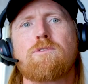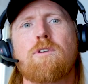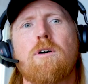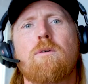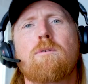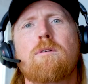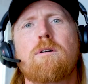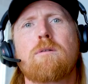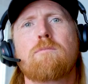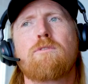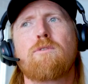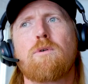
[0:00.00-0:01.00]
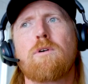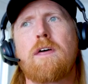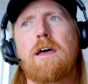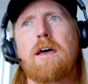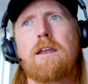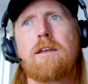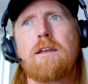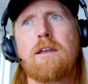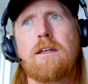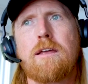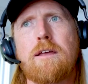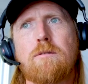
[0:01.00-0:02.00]
So before then,
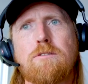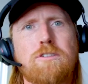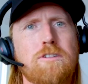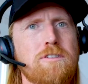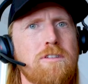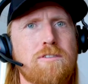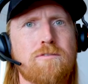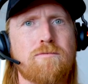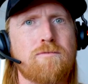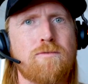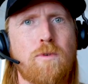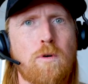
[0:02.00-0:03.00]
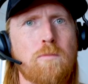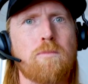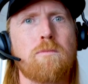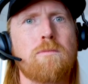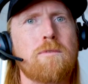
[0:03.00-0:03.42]
it was just this form.